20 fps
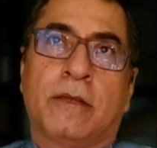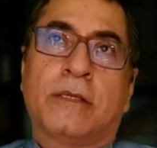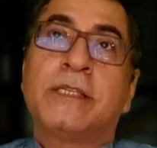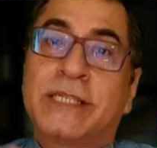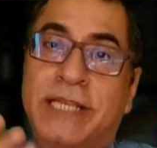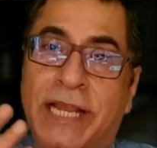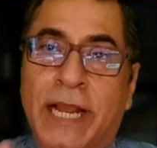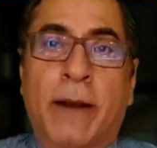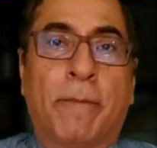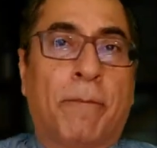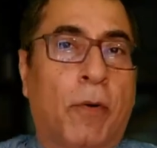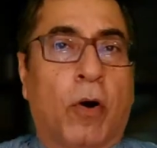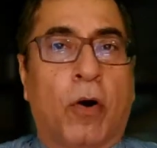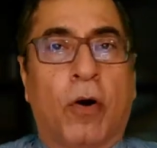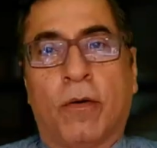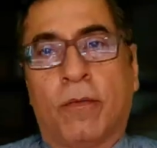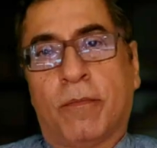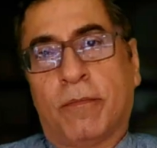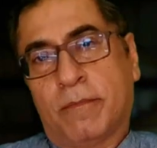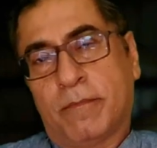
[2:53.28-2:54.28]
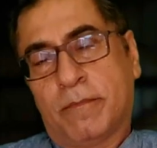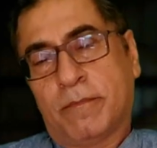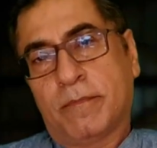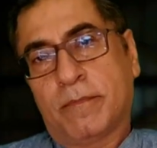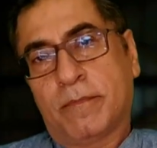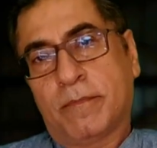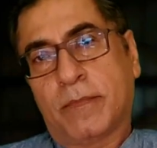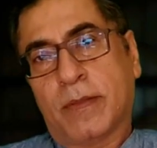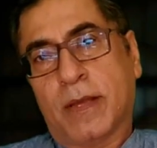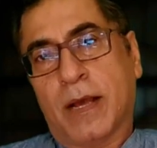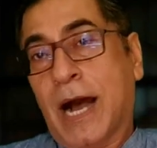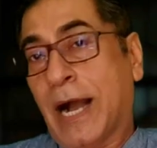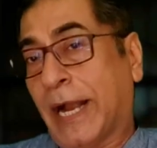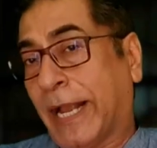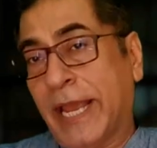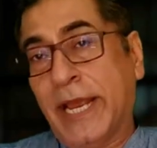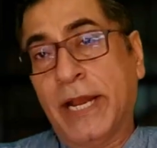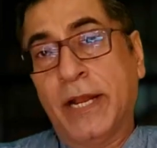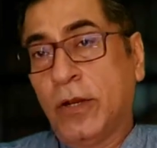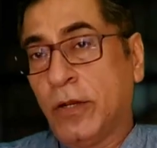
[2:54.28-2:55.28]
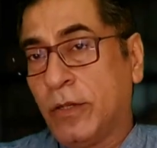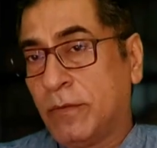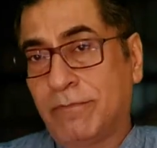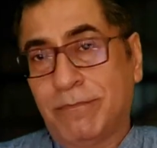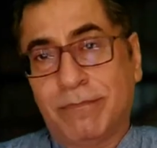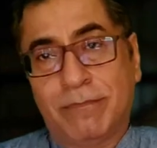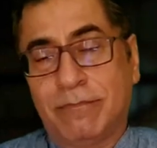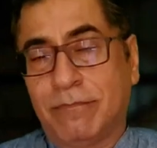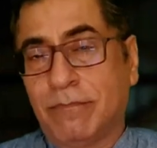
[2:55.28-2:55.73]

Singapore, again,